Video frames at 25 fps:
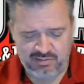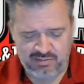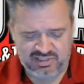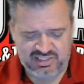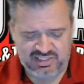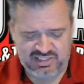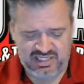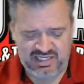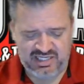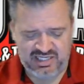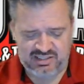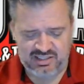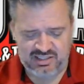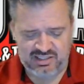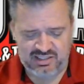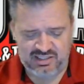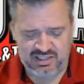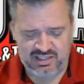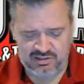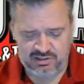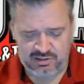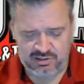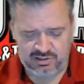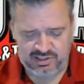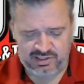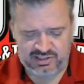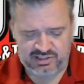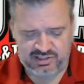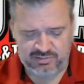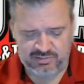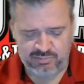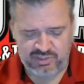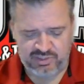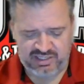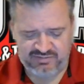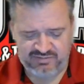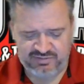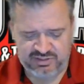It's 8 to 9:30. It's a
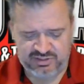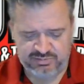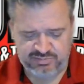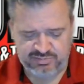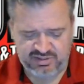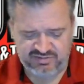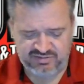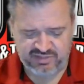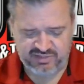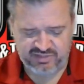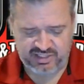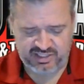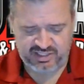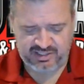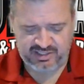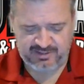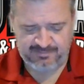breakfast buffet.